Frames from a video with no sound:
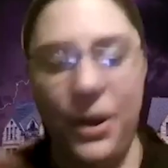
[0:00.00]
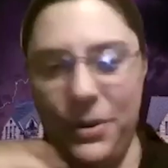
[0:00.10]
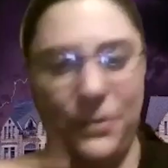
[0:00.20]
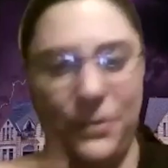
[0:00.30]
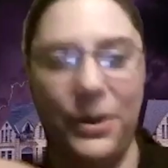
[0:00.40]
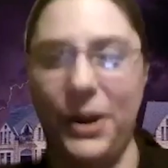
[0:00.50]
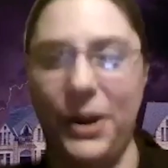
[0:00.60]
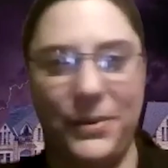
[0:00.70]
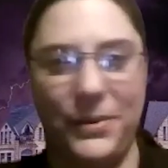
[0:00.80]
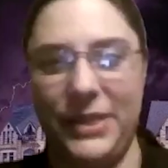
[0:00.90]

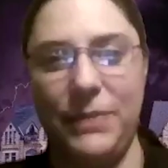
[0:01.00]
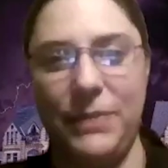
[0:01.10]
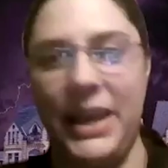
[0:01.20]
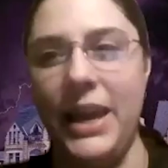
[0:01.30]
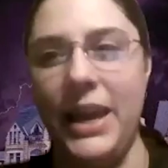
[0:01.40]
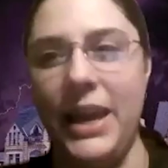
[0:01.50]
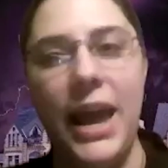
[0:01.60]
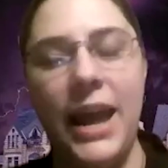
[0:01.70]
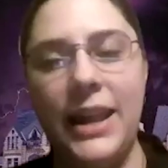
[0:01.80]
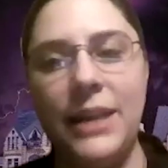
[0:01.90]
work with me.
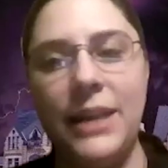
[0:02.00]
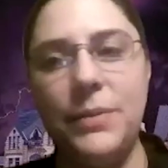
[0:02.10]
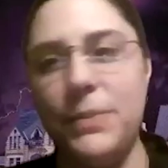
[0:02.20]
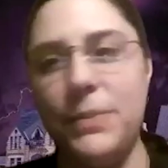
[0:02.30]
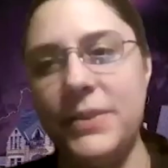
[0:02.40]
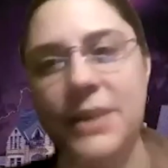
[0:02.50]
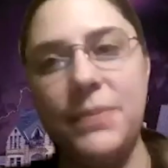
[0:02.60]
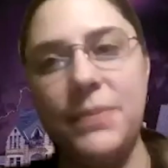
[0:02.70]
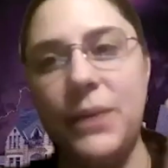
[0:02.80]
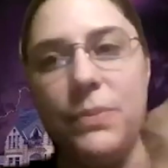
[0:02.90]
And then the
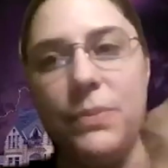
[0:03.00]
same thing with